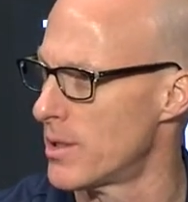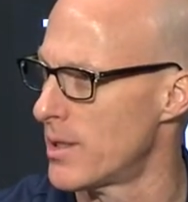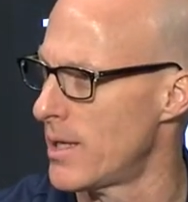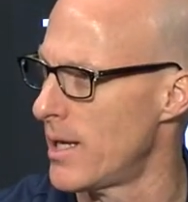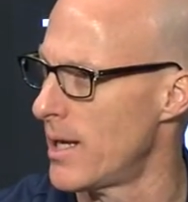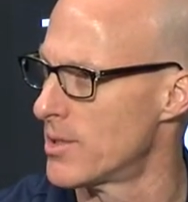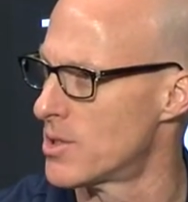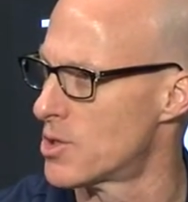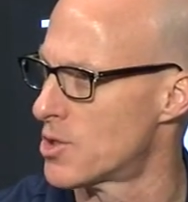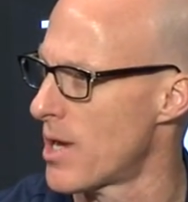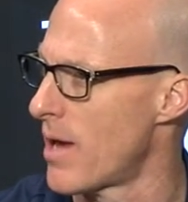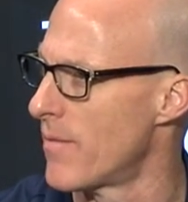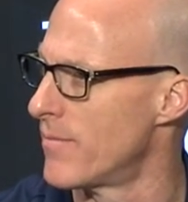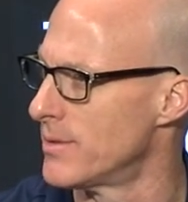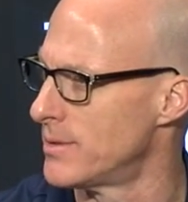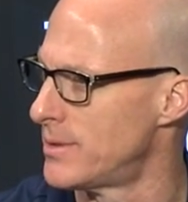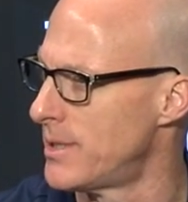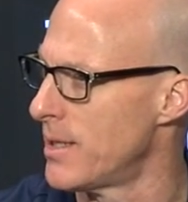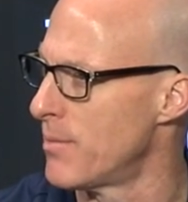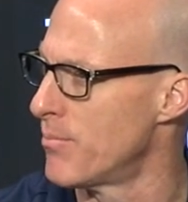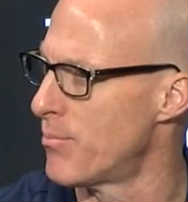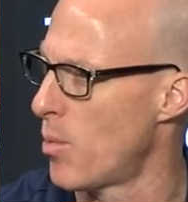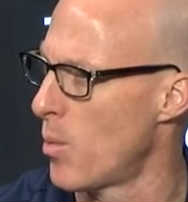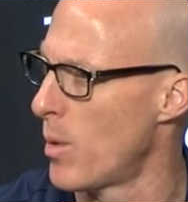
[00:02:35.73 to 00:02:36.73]
He had
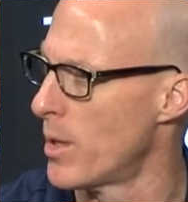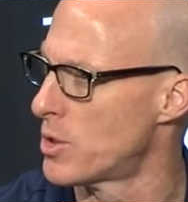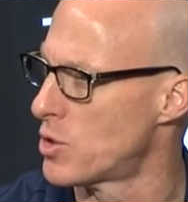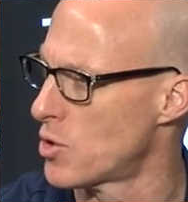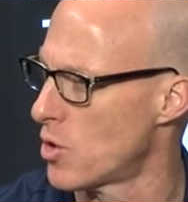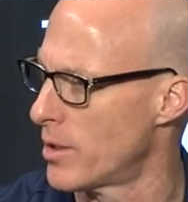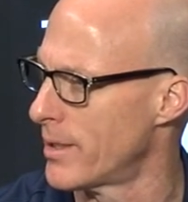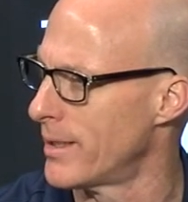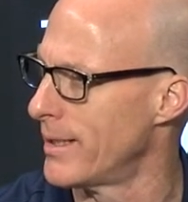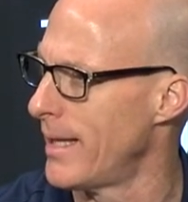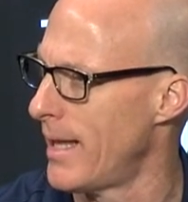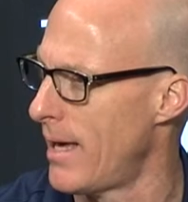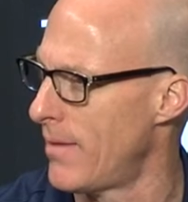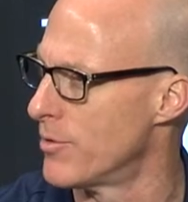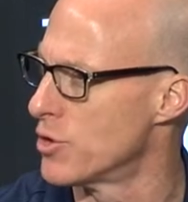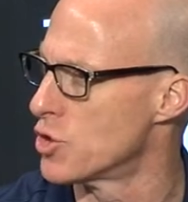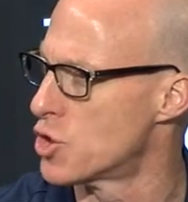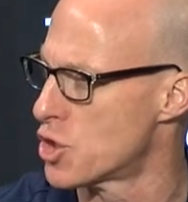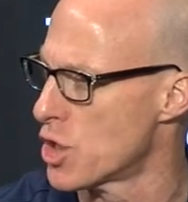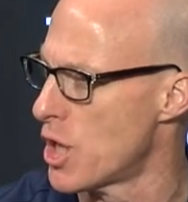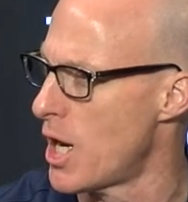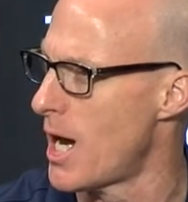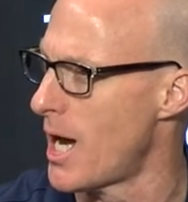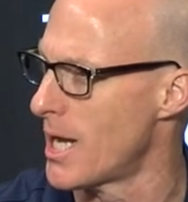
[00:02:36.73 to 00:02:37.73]
17 points on 11
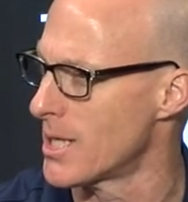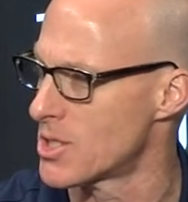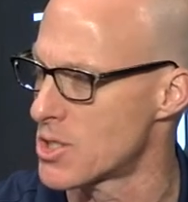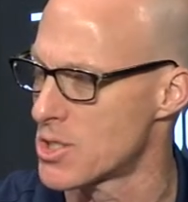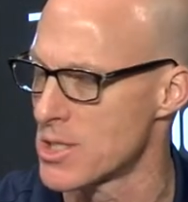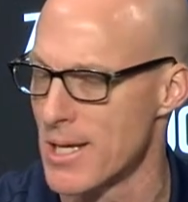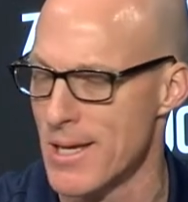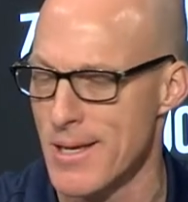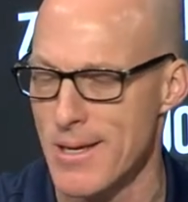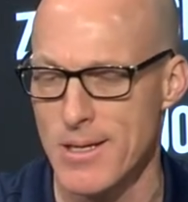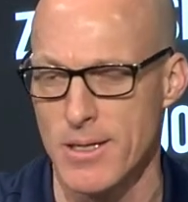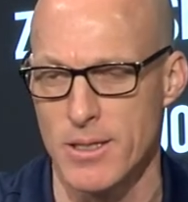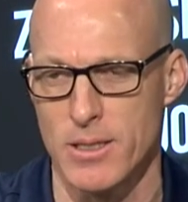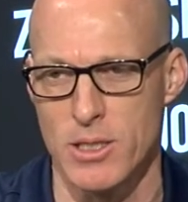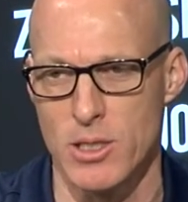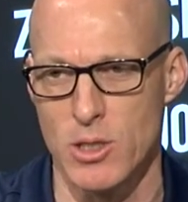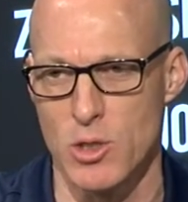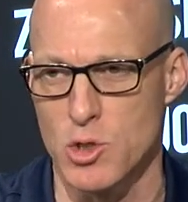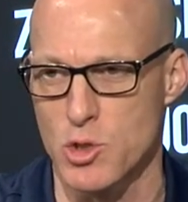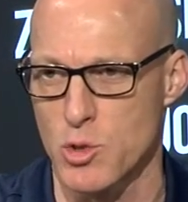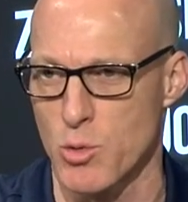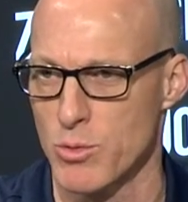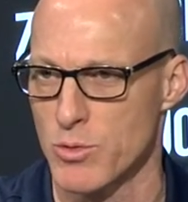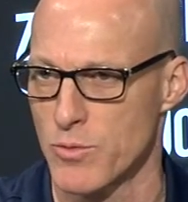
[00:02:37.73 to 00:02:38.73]
shots, you
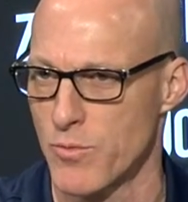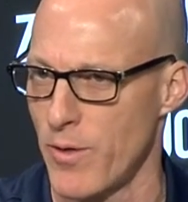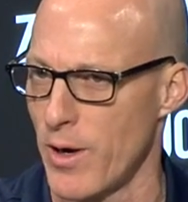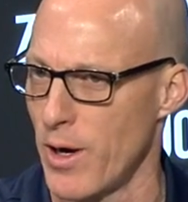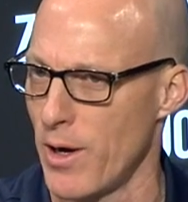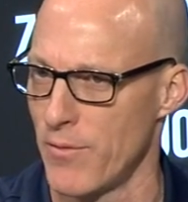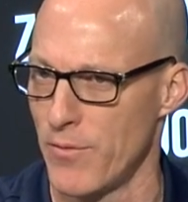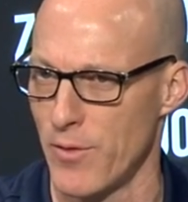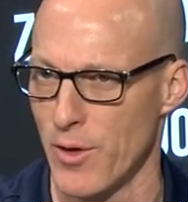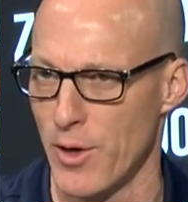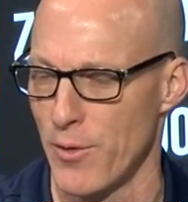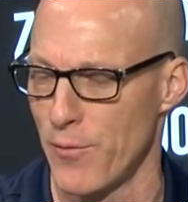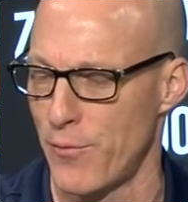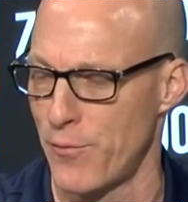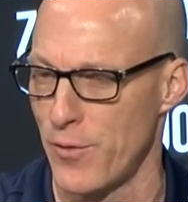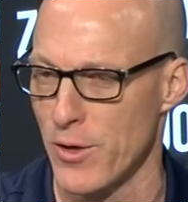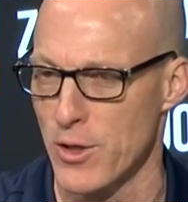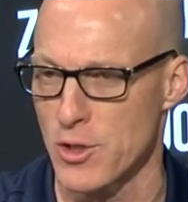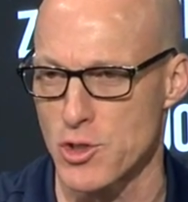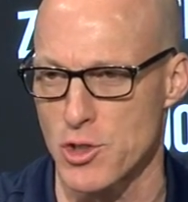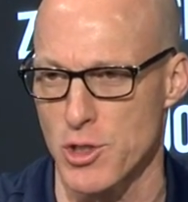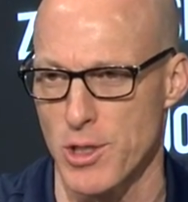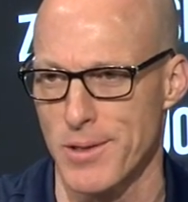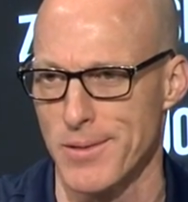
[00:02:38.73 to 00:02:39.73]
know, so he was very, very
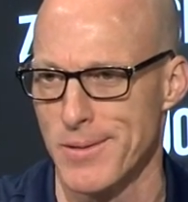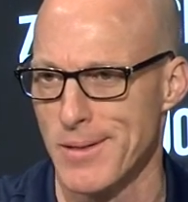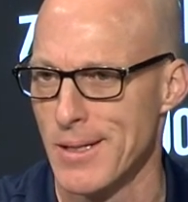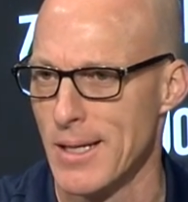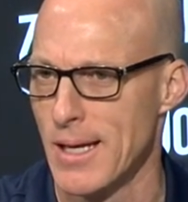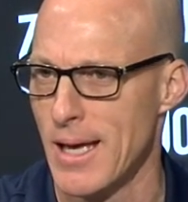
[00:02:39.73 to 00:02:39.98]
efficient.